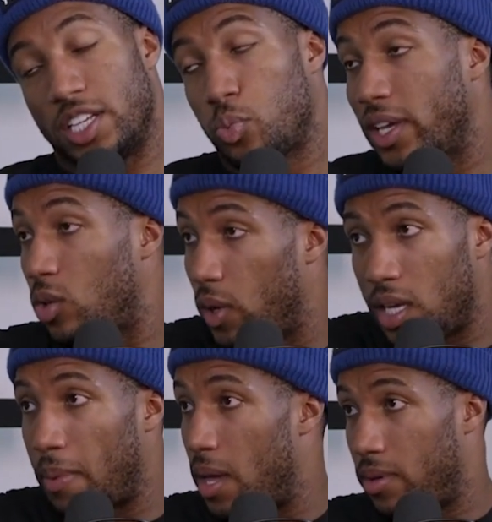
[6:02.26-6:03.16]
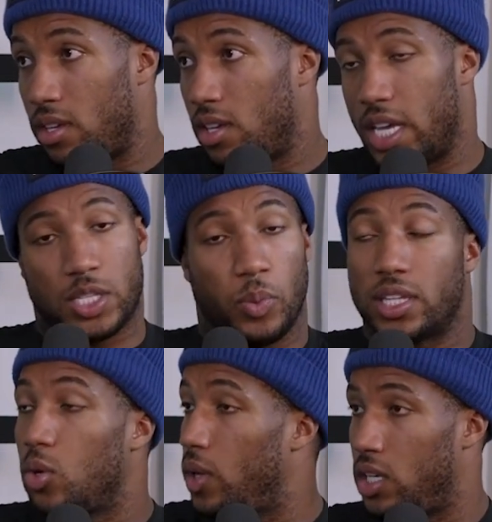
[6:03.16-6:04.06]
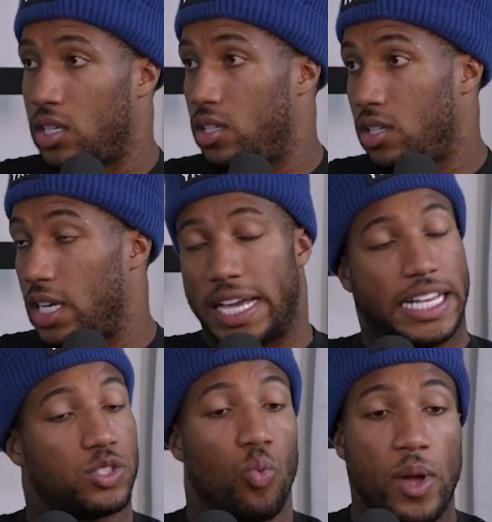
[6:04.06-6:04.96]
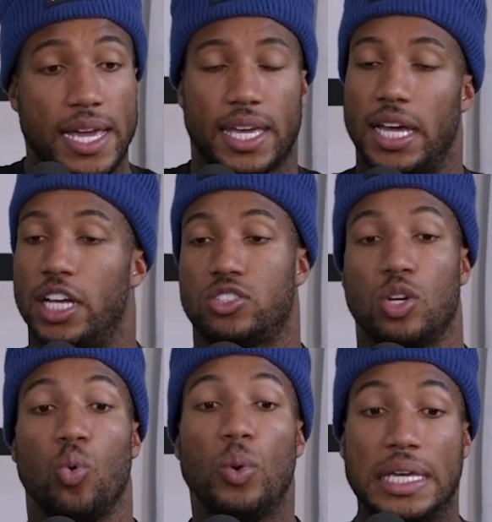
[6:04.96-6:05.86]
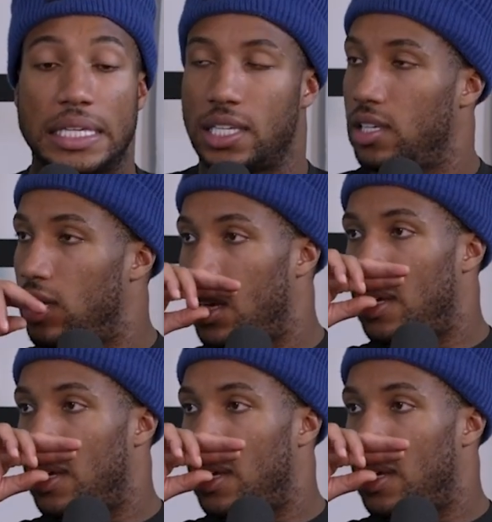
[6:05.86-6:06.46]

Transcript: It's week to week, baby. Yeah. It's week to week. It's week to week.